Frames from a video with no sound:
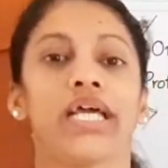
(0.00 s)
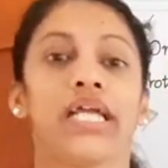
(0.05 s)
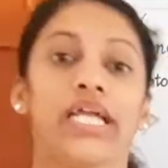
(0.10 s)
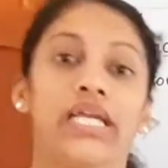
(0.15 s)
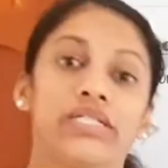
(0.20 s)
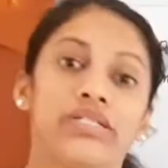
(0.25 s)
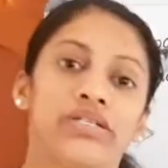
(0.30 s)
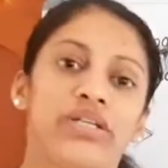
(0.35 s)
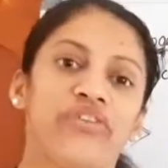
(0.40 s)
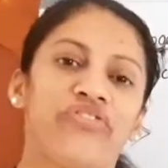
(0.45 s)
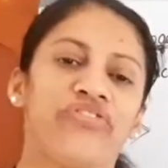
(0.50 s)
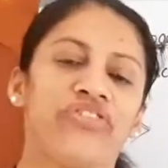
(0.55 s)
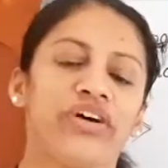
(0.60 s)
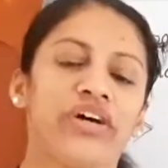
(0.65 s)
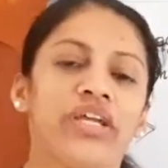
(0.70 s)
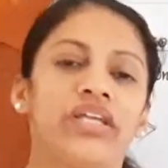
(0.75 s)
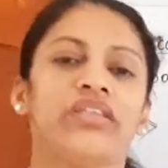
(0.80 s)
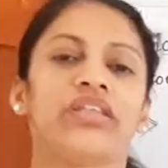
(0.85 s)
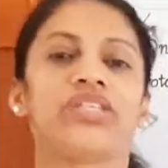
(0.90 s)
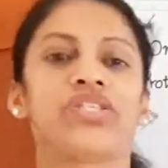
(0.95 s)
It
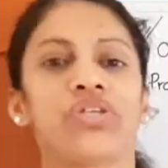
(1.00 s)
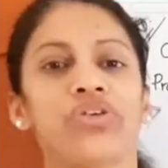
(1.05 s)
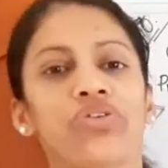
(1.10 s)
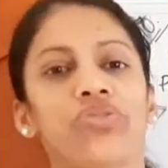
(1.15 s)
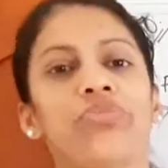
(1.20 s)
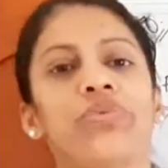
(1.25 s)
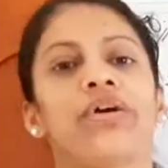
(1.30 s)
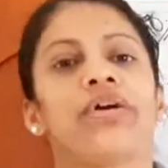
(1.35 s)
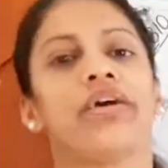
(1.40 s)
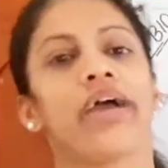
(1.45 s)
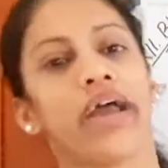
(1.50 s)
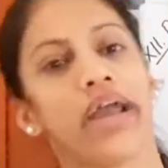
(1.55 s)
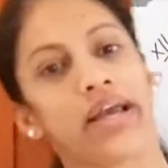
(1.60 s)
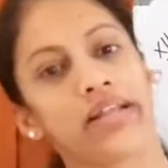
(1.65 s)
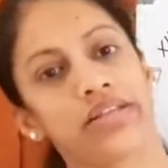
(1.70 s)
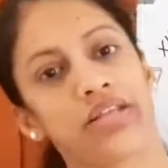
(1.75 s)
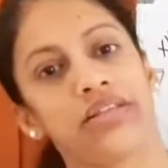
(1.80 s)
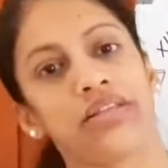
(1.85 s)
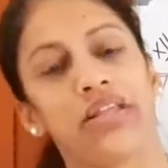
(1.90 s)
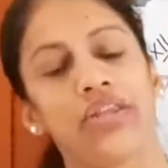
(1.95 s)
differs in the tumor
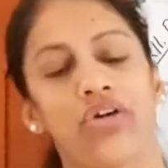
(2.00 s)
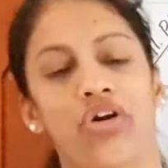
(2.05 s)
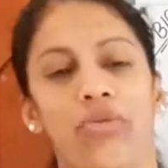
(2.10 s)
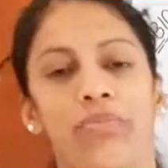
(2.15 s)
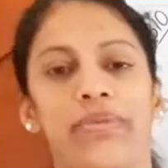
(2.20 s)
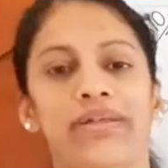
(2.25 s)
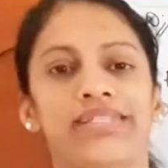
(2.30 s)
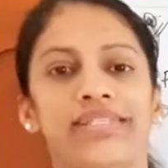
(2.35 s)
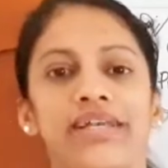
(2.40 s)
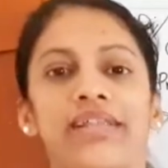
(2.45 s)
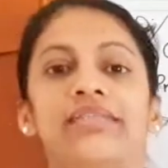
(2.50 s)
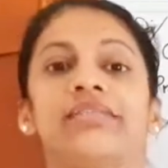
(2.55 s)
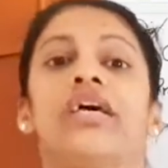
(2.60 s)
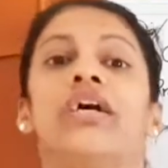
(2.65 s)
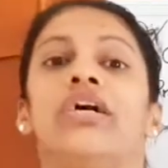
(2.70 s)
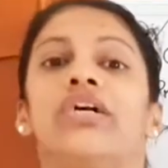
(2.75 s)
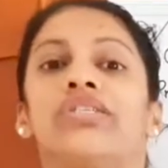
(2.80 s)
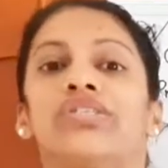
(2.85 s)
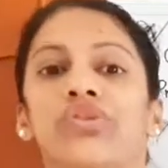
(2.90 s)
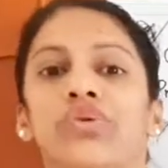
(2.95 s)
and in the normal
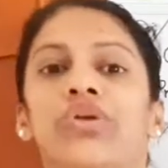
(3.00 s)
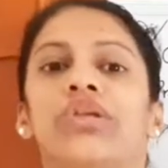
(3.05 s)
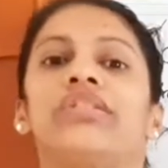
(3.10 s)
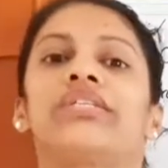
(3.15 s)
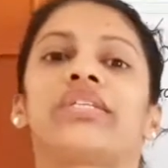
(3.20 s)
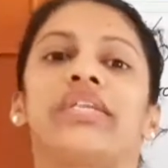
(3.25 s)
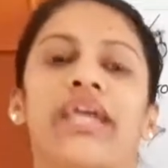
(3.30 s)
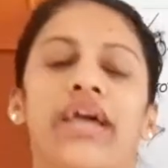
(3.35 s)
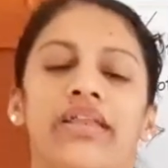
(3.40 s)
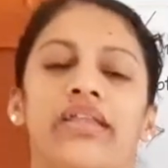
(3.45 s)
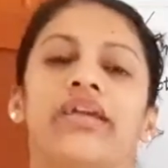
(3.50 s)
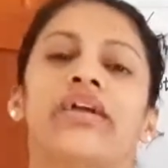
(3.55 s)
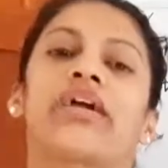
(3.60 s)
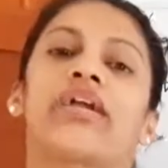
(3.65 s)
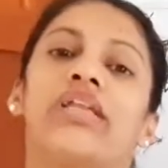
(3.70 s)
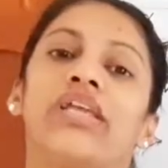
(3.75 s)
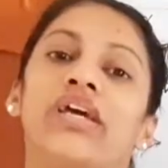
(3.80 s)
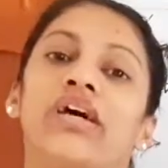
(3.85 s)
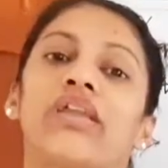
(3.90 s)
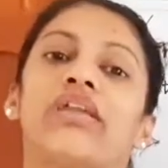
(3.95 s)
cells, so it can
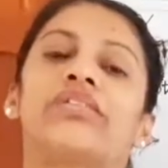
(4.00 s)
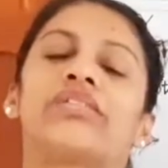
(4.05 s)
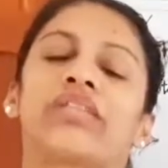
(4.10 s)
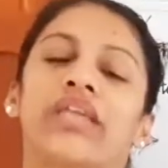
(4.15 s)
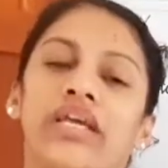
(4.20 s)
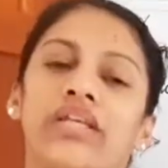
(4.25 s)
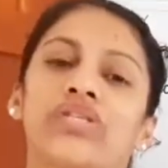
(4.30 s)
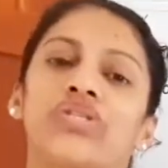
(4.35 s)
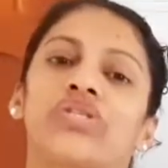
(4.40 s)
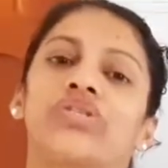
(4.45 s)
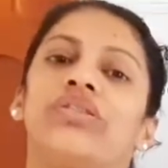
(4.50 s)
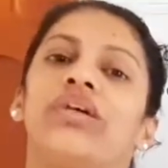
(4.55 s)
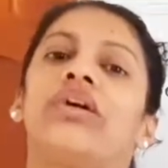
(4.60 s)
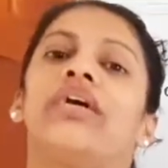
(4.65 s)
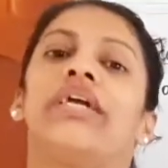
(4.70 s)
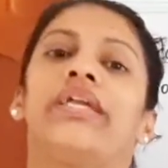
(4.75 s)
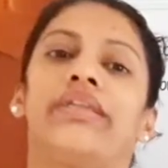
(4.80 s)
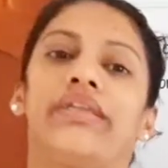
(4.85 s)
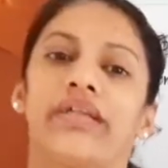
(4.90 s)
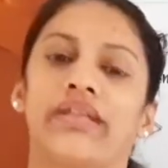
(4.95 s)
clearly sketch
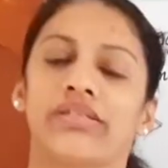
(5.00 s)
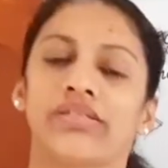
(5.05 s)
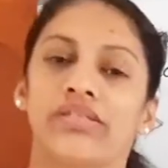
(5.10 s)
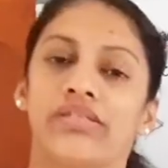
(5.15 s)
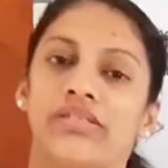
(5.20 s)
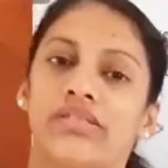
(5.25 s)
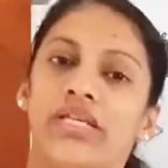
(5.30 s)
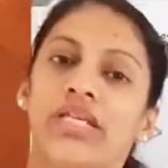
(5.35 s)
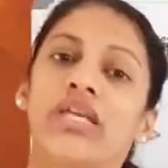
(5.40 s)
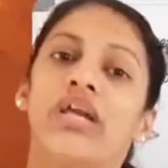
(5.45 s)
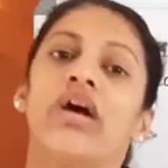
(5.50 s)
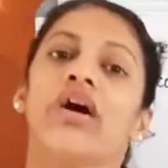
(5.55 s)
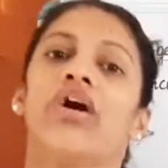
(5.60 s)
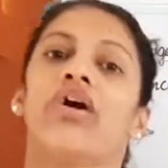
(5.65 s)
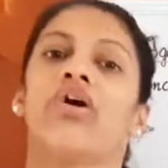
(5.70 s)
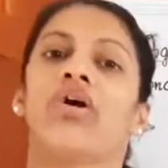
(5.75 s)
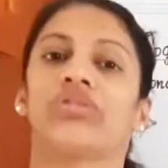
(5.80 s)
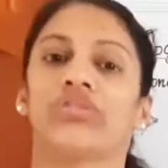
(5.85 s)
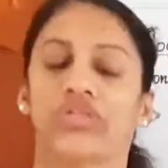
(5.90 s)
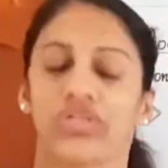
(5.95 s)
the intensity
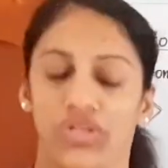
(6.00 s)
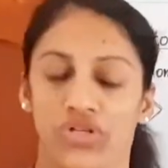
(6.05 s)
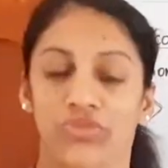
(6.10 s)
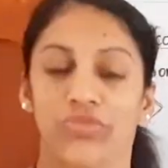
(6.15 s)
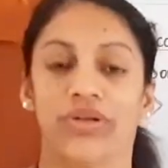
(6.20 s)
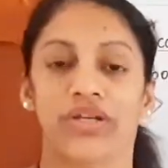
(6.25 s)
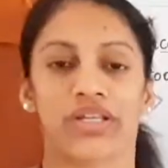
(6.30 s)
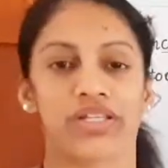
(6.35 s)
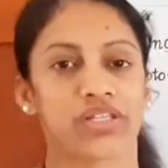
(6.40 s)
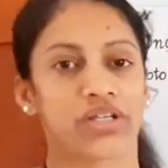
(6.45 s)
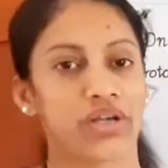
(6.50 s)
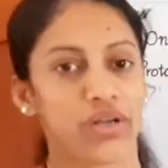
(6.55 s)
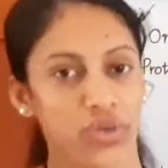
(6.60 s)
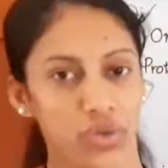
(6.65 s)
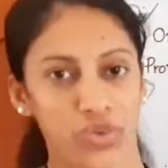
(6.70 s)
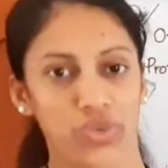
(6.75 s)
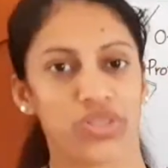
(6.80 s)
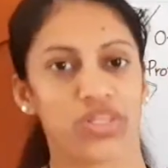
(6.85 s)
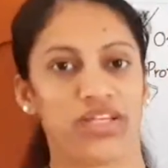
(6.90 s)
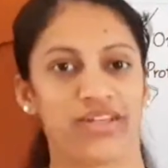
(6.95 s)
or the tumorous
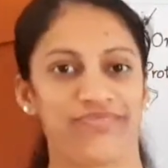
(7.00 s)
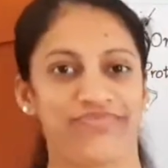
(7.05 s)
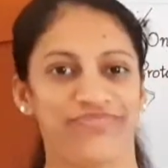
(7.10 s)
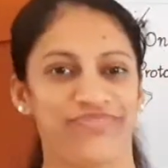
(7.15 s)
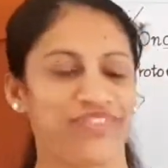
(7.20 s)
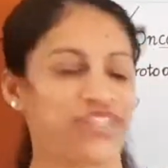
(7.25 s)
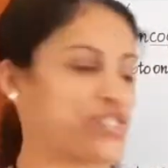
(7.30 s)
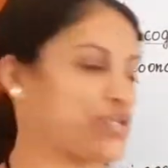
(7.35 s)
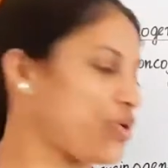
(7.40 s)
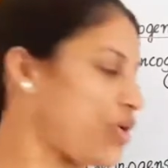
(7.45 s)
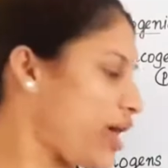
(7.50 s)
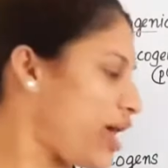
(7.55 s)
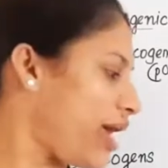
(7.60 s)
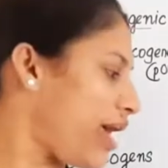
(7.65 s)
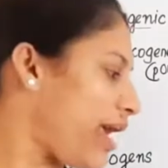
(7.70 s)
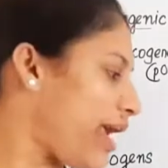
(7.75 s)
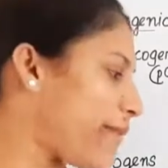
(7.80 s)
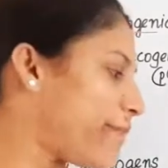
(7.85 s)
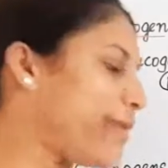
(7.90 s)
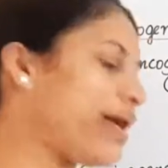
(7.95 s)
growth. So
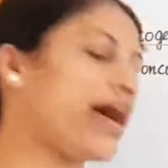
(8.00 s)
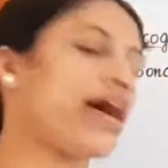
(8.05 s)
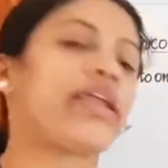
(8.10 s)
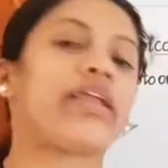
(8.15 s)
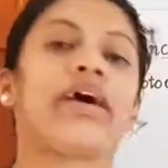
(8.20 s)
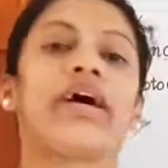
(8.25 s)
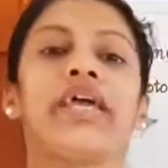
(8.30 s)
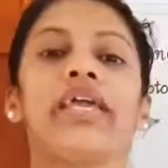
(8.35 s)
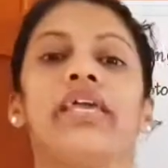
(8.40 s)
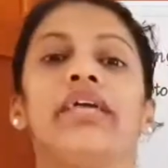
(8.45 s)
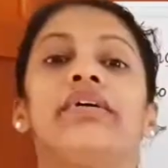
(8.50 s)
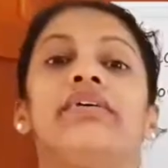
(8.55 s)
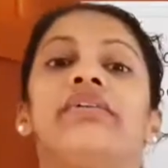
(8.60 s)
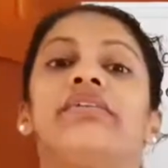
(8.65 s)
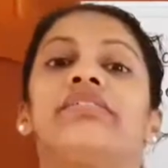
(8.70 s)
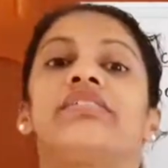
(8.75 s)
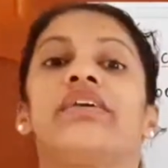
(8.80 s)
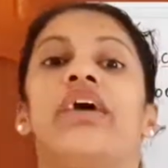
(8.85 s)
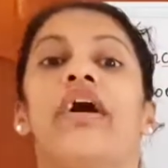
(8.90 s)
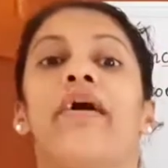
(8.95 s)
MRI
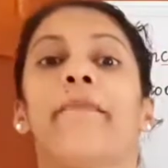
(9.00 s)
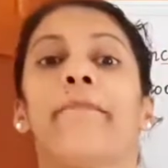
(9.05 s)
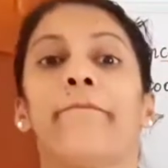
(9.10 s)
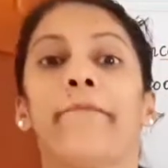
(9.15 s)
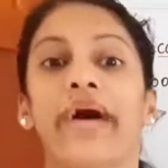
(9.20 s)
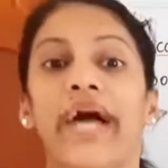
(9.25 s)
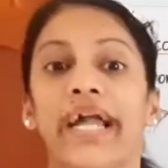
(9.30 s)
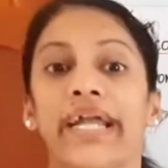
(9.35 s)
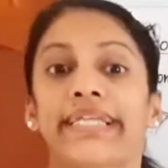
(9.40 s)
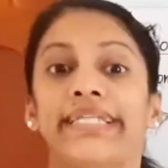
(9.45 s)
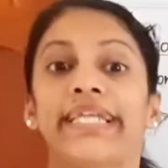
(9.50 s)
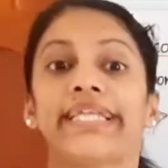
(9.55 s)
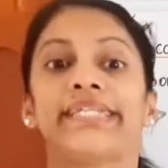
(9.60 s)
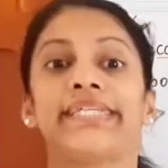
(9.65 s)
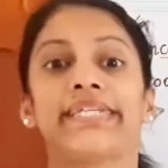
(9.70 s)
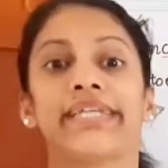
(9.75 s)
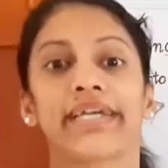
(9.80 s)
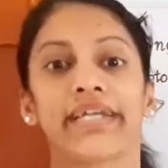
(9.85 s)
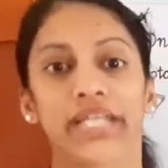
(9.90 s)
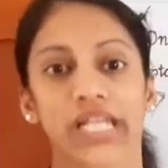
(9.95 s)
is
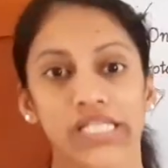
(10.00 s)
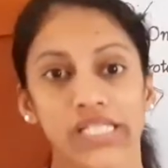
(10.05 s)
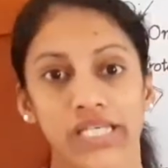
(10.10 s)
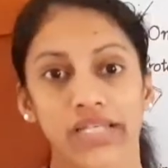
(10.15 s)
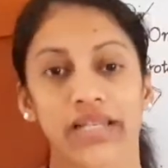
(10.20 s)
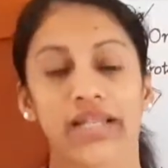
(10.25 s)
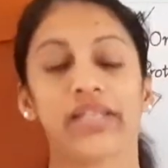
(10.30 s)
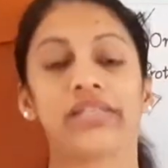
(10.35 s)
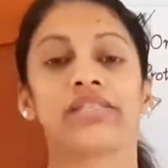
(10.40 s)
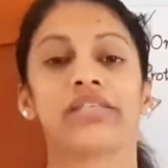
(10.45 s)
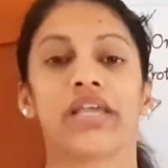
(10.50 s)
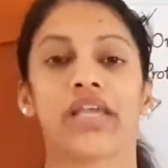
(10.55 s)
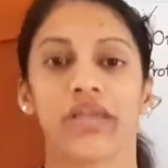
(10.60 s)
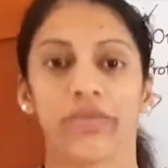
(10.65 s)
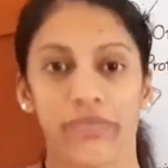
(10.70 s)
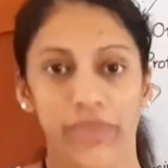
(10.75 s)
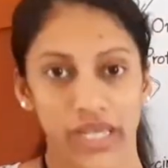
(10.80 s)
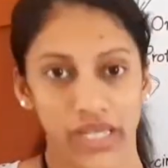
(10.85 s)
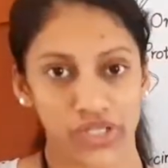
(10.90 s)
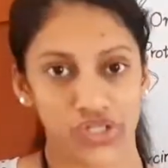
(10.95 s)
magnetic resonance
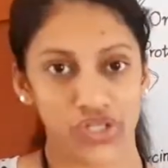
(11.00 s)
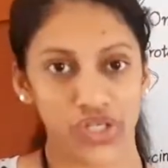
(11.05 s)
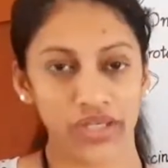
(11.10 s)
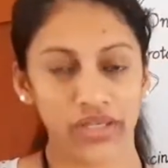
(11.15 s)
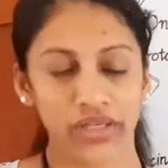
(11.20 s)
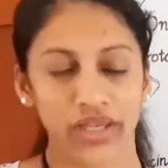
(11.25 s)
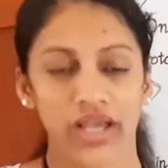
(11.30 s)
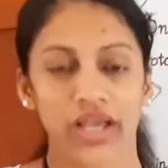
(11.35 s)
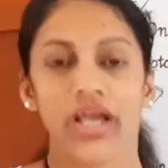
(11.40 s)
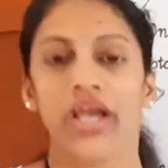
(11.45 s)
imaging.